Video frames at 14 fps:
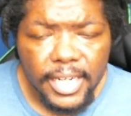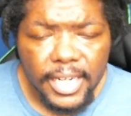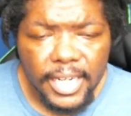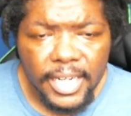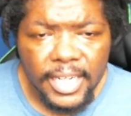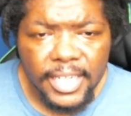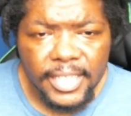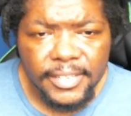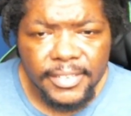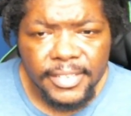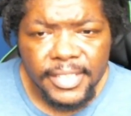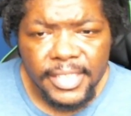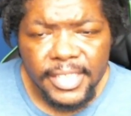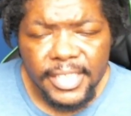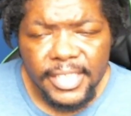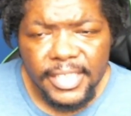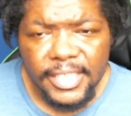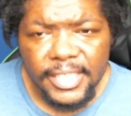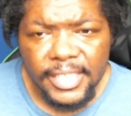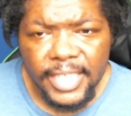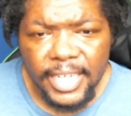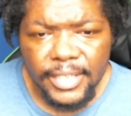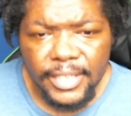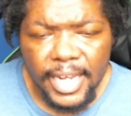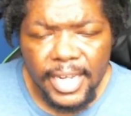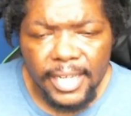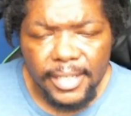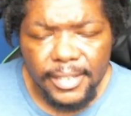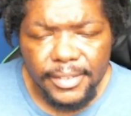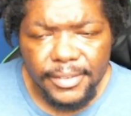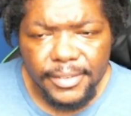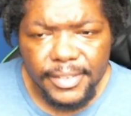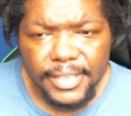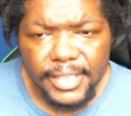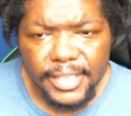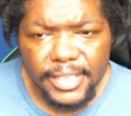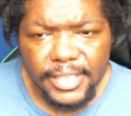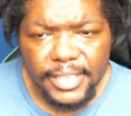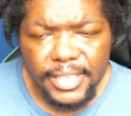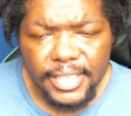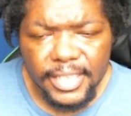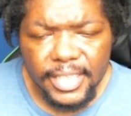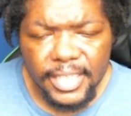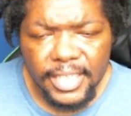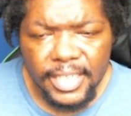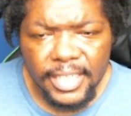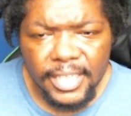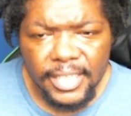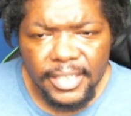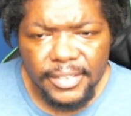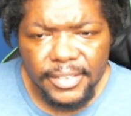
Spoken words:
Uh, then you got uh,